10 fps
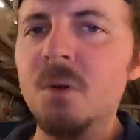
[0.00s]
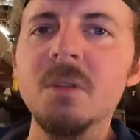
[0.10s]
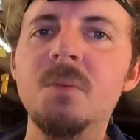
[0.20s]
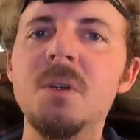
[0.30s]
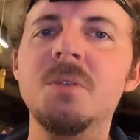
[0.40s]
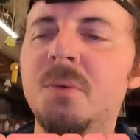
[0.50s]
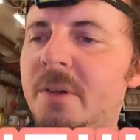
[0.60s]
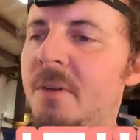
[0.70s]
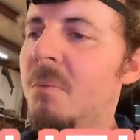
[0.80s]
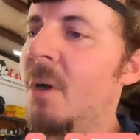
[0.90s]
more than
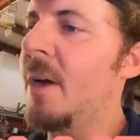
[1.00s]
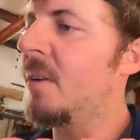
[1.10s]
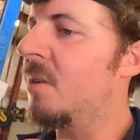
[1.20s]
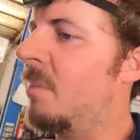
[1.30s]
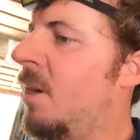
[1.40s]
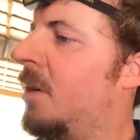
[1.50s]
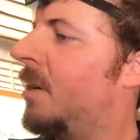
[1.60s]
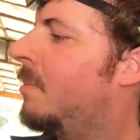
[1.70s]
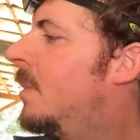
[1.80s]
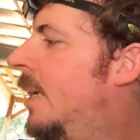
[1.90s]
120 on a brand new
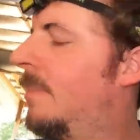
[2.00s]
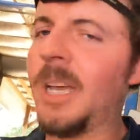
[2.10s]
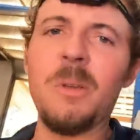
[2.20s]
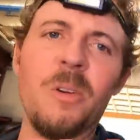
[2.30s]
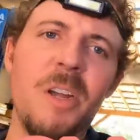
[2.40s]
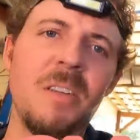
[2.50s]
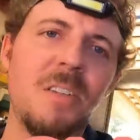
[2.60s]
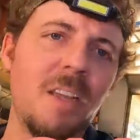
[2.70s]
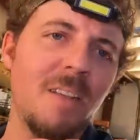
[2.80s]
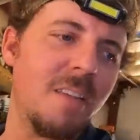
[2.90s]
motor, but maybe the
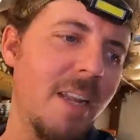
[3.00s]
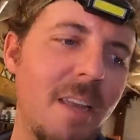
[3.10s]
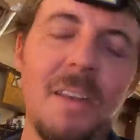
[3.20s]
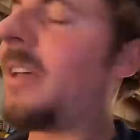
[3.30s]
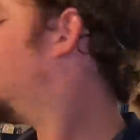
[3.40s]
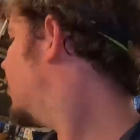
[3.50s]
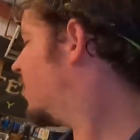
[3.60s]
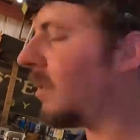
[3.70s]
rings just ain't set in yet.